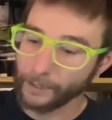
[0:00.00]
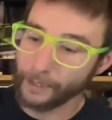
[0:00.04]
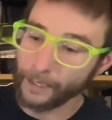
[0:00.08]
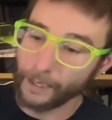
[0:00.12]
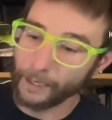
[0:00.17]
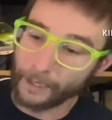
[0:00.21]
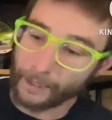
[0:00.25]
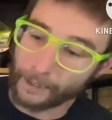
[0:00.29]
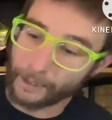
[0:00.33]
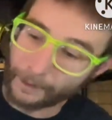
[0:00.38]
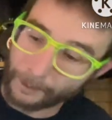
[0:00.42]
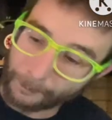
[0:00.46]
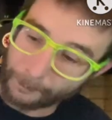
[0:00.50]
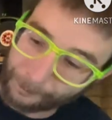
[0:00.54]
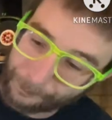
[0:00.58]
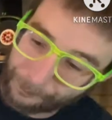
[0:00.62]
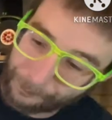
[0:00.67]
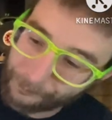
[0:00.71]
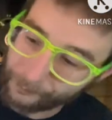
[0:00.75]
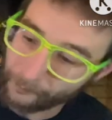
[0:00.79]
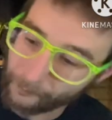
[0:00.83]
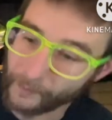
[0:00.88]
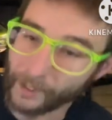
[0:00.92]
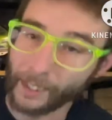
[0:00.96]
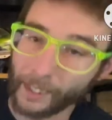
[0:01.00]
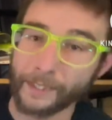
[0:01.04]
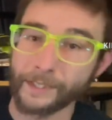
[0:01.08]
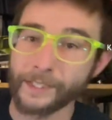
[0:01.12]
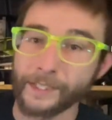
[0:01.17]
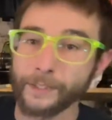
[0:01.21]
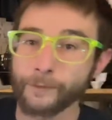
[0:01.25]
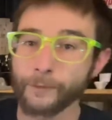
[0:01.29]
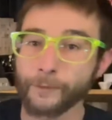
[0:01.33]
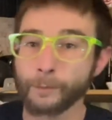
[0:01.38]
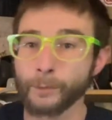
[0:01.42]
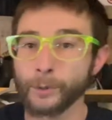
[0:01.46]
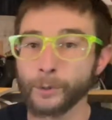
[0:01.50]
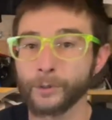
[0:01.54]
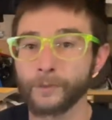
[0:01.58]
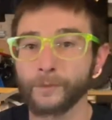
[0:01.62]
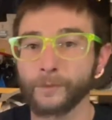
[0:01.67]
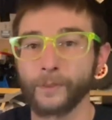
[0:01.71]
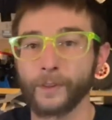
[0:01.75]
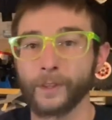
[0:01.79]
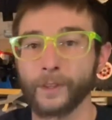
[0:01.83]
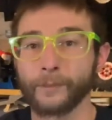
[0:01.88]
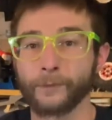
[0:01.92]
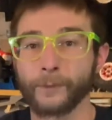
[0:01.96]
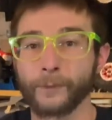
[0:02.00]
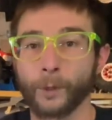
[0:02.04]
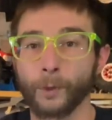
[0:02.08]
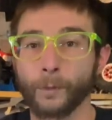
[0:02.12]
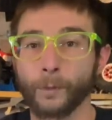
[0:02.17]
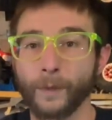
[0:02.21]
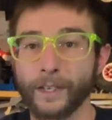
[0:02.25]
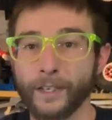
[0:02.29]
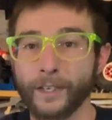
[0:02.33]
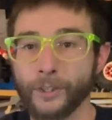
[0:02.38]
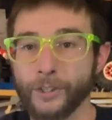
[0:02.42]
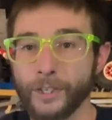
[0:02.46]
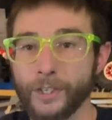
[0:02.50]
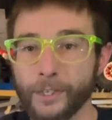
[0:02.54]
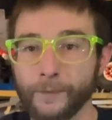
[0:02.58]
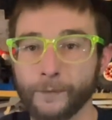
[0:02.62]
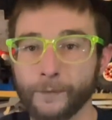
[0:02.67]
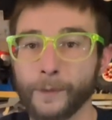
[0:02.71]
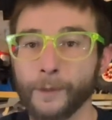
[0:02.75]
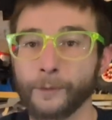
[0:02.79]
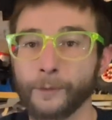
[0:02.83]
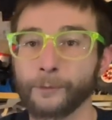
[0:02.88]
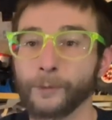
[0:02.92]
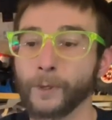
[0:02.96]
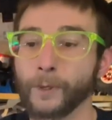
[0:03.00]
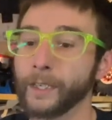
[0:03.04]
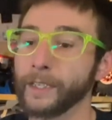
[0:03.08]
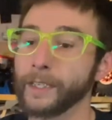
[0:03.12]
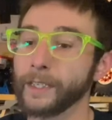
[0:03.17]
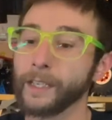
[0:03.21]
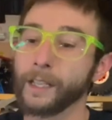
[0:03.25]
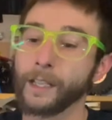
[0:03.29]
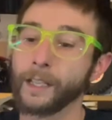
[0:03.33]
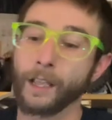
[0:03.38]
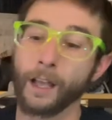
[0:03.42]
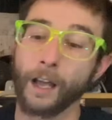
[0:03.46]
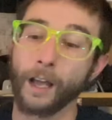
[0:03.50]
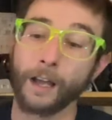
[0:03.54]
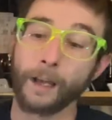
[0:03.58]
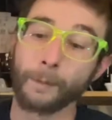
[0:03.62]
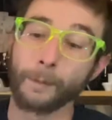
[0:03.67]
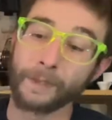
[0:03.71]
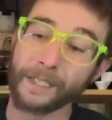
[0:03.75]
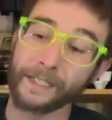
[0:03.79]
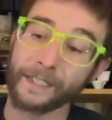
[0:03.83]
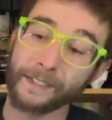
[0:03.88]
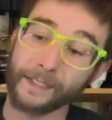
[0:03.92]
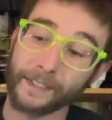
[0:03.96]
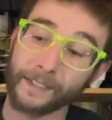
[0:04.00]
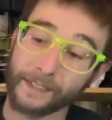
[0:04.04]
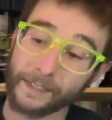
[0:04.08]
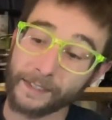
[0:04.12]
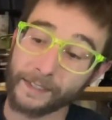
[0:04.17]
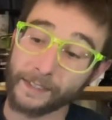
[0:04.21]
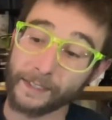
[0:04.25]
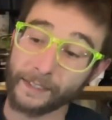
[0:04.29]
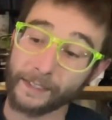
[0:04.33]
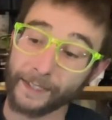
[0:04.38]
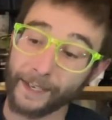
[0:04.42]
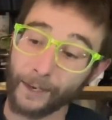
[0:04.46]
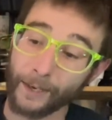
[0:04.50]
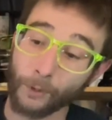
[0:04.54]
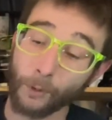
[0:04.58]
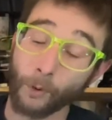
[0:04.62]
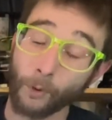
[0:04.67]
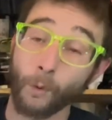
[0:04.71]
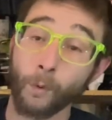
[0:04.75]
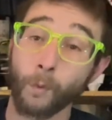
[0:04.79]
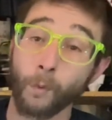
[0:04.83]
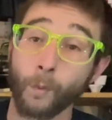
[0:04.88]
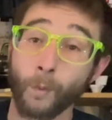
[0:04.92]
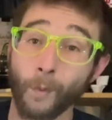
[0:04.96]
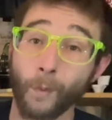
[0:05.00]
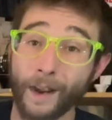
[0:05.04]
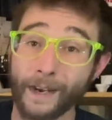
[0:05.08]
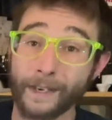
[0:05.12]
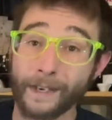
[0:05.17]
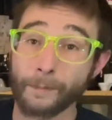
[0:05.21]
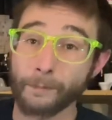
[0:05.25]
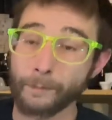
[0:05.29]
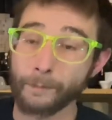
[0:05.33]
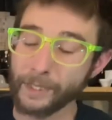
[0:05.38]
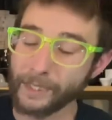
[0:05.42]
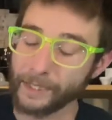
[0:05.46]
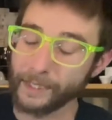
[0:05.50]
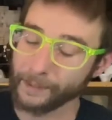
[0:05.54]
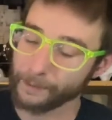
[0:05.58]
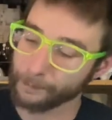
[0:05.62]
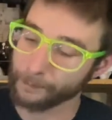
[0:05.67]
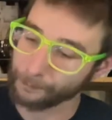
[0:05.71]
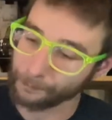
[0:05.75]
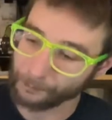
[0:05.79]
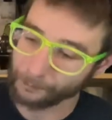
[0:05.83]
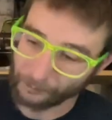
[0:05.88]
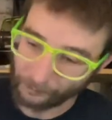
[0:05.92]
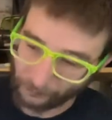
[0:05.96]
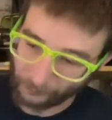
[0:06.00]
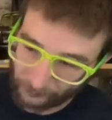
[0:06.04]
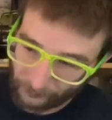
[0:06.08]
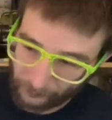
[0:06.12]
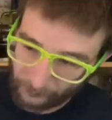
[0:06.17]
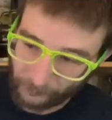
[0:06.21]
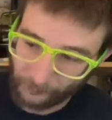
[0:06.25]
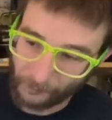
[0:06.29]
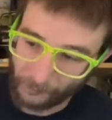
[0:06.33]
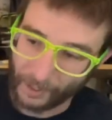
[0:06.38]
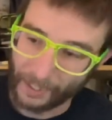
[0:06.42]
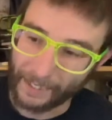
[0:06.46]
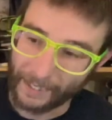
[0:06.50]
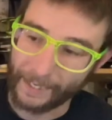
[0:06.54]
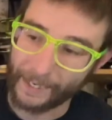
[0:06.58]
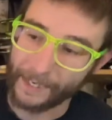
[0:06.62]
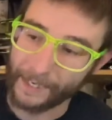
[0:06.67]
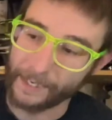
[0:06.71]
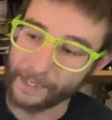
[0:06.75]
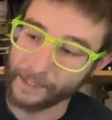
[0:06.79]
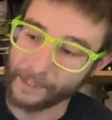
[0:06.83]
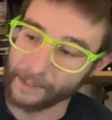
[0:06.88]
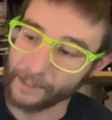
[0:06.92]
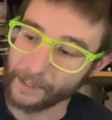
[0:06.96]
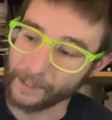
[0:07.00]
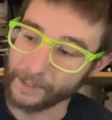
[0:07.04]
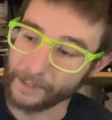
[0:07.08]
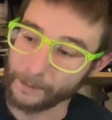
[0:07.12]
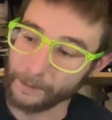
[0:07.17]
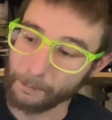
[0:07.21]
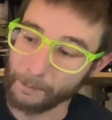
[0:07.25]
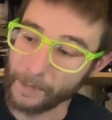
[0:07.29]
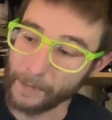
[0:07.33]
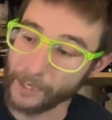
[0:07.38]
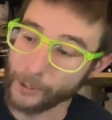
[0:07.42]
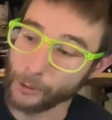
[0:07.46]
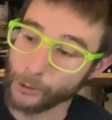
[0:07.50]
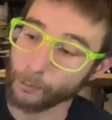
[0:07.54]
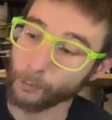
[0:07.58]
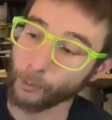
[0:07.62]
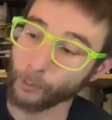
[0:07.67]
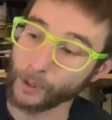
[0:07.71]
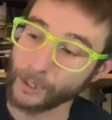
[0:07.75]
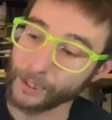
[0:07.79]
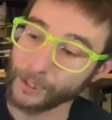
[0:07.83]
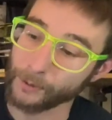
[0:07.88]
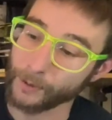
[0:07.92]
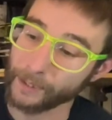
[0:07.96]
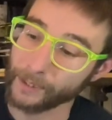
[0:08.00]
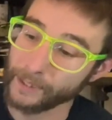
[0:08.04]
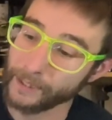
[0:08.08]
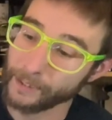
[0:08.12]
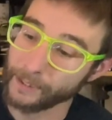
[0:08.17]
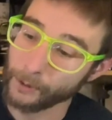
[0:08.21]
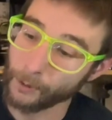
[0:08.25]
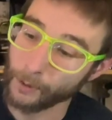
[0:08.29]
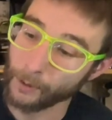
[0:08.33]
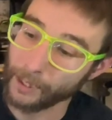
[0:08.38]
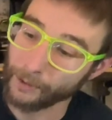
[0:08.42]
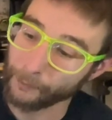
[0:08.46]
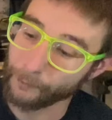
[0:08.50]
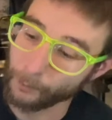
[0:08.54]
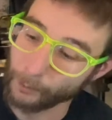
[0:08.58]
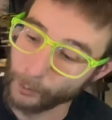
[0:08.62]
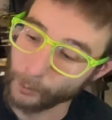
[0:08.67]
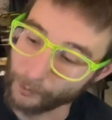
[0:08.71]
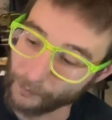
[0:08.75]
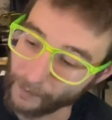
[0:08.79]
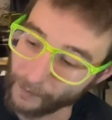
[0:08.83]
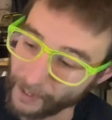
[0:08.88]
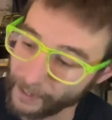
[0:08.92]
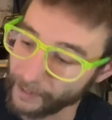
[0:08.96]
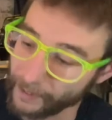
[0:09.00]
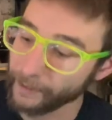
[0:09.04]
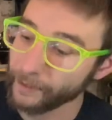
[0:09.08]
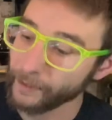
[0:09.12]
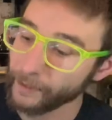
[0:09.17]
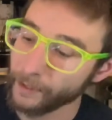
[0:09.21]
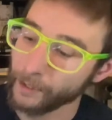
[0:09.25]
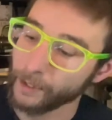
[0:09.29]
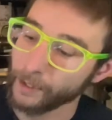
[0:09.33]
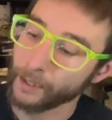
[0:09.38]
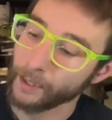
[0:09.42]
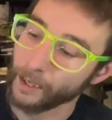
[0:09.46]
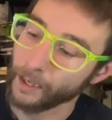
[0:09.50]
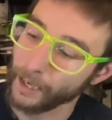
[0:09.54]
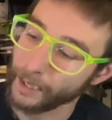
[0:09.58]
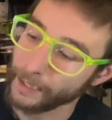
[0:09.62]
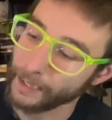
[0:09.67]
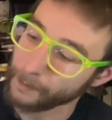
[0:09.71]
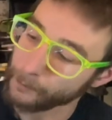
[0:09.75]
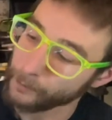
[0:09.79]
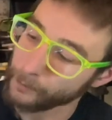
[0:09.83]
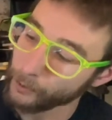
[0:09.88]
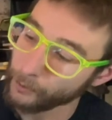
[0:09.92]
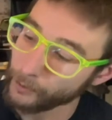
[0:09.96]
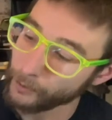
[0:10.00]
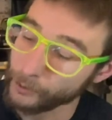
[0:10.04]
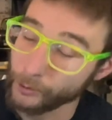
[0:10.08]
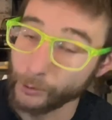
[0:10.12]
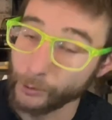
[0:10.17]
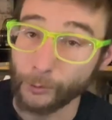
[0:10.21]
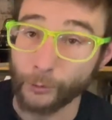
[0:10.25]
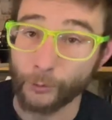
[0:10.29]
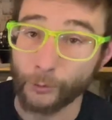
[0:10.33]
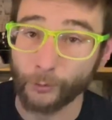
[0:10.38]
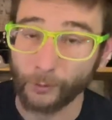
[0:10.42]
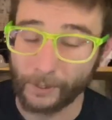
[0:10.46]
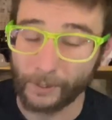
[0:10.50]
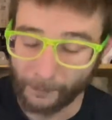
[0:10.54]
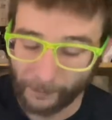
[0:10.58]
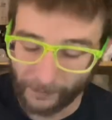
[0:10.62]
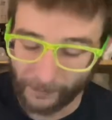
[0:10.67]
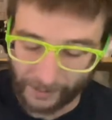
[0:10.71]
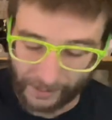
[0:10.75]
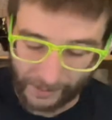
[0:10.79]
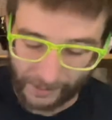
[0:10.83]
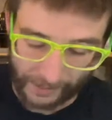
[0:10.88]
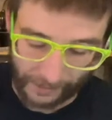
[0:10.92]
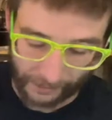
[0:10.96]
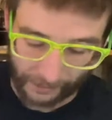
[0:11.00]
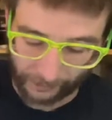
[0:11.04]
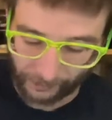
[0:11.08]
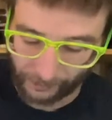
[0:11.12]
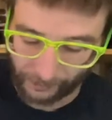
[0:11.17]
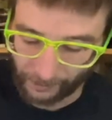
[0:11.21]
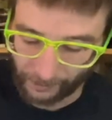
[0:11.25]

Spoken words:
I did remove the faux winch here from the front. It does stick out quite a bit and is a major point. So I did go ahead and remove that. I am going to trim the